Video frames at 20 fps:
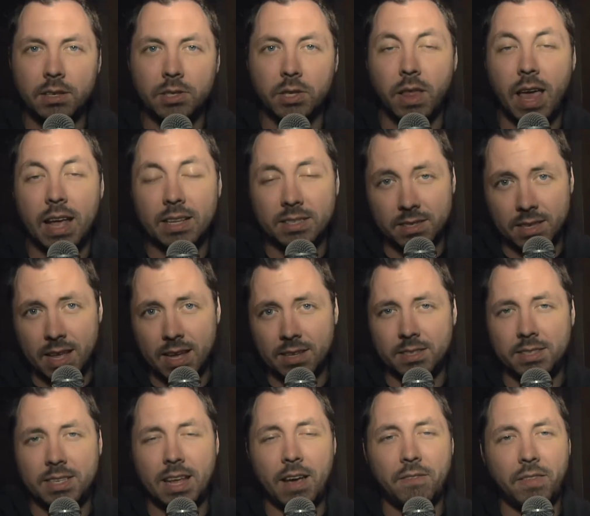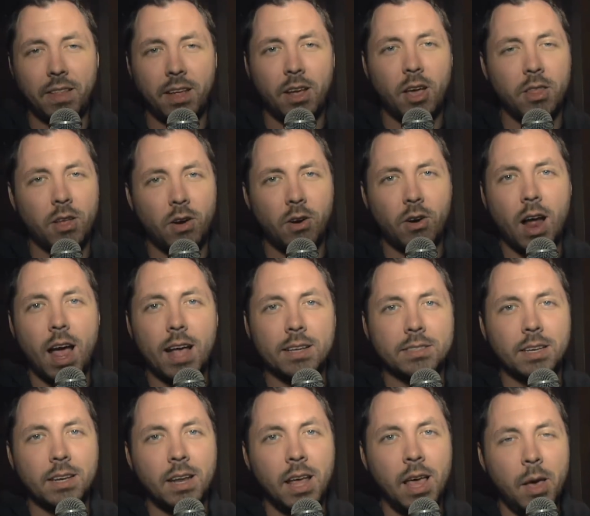So that's definitely on the
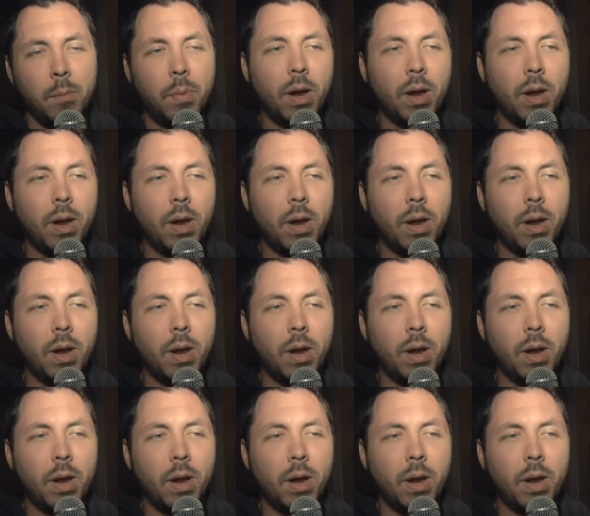horizon.